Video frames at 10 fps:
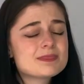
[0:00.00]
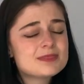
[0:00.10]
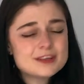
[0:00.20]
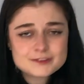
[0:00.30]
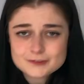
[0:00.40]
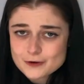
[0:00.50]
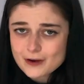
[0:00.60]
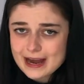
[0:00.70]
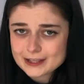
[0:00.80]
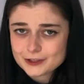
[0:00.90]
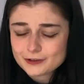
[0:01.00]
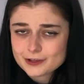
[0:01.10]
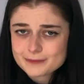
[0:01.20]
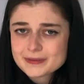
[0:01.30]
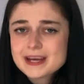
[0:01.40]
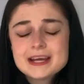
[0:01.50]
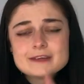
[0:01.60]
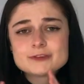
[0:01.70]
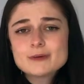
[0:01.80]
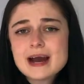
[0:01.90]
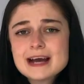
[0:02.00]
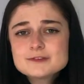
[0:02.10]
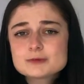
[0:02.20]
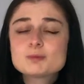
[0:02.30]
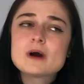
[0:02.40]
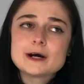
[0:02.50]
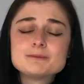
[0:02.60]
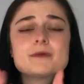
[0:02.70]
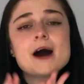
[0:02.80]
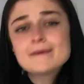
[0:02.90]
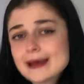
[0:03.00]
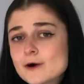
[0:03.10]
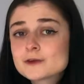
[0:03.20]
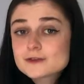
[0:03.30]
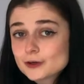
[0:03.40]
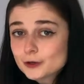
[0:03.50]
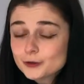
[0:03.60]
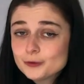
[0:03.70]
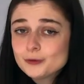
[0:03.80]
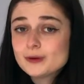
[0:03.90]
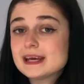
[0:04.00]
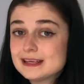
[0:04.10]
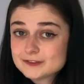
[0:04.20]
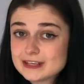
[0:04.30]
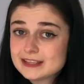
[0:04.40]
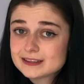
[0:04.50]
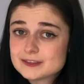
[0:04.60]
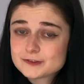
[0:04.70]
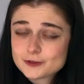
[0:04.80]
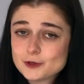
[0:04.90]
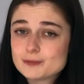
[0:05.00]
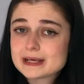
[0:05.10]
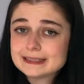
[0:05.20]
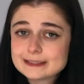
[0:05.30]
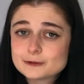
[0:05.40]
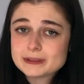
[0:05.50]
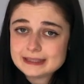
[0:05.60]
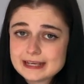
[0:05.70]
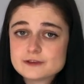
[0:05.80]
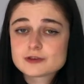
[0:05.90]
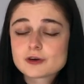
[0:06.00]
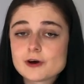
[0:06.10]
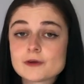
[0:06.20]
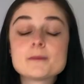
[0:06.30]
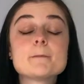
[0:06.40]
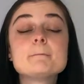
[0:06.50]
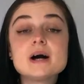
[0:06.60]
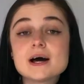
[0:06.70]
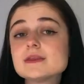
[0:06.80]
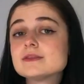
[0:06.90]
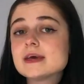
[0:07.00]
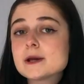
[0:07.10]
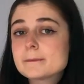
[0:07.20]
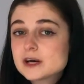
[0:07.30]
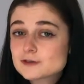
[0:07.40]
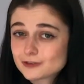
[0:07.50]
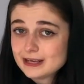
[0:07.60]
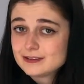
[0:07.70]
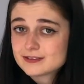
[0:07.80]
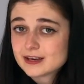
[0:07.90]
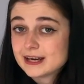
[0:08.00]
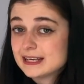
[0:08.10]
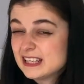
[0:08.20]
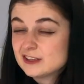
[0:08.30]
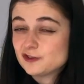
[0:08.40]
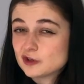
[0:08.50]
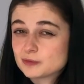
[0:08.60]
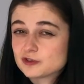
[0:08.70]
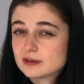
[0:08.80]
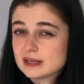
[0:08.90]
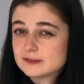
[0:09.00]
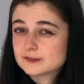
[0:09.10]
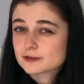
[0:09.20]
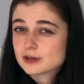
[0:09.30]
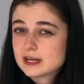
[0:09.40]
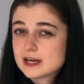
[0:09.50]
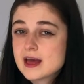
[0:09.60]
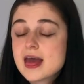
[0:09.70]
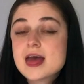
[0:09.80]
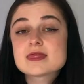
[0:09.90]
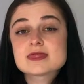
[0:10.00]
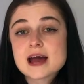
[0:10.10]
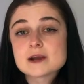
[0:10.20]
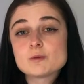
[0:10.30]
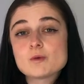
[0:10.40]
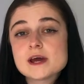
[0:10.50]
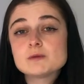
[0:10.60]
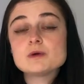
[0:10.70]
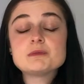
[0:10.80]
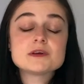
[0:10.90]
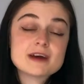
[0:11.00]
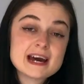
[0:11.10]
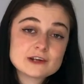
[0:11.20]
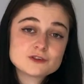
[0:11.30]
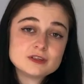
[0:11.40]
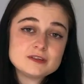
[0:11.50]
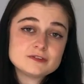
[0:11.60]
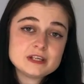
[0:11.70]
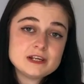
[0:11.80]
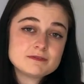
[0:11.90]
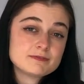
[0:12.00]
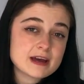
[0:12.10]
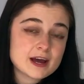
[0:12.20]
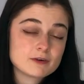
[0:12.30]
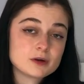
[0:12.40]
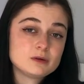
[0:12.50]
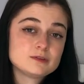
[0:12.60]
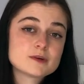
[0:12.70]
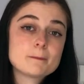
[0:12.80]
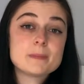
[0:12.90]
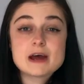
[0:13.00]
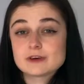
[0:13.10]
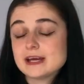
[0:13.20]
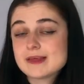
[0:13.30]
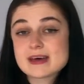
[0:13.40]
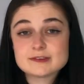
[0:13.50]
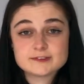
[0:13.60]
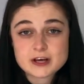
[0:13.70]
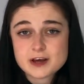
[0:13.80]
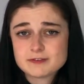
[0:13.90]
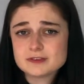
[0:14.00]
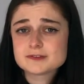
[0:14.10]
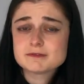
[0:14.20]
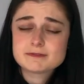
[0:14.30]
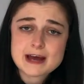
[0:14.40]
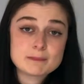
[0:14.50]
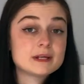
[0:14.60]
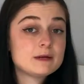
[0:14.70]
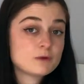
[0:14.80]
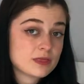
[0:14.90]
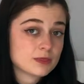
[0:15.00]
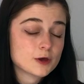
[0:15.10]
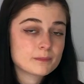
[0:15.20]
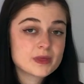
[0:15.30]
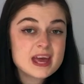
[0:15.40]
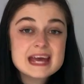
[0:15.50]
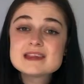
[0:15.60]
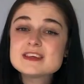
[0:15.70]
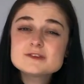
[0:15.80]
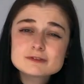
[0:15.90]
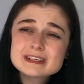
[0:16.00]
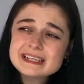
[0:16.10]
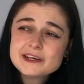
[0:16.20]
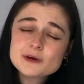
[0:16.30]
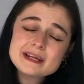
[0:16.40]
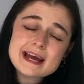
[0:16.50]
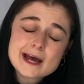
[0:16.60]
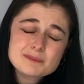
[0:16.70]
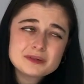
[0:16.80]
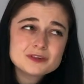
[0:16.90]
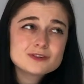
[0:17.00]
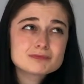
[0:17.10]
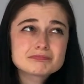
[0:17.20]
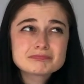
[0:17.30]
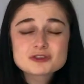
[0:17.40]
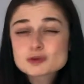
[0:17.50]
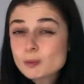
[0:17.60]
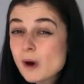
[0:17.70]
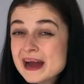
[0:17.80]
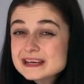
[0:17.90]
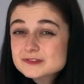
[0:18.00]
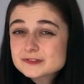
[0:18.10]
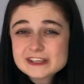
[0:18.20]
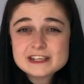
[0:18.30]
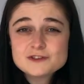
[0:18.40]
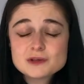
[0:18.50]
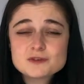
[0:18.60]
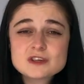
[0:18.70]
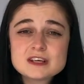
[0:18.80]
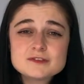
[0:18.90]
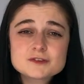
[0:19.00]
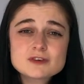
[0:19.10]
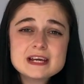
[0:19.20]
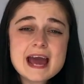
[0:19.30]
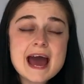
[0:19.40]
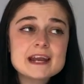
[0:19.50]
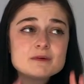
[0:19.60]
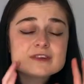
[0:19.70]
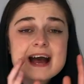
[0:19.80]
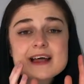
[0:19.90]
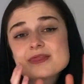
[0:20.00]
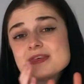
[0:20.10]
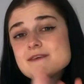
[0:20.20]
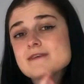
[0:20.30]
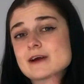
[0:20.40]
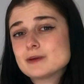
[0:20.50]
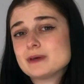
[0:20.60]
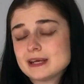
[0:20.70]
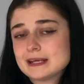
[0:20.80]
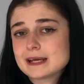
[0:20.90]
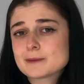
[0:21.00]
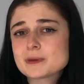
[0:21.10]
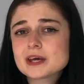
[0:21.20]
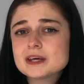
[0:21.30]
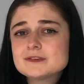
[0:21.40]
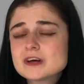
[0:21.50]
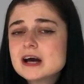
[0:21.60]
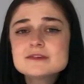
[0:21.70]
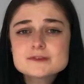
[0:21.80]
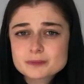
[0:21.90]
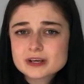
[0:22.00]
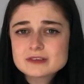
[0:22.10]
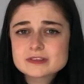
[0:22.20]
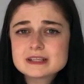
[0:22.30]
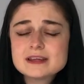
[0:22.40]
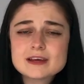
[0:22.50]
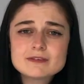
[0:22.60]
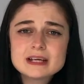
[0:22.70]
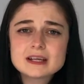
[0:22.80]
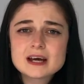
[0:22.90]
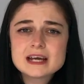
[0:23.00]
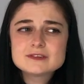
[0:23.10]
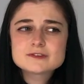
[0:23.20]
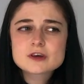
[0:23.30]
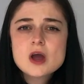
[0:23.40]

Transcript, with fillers: this is not accurate. So as well, I'll get on to who is in this tomb a little bit later on, but they are much later in Egyptian history than when we would have actually seen pharaohs burying their servants and family with them. This really only happened twice in Egyptian history, and it was at the very beginning because, unsurprisingly, they realised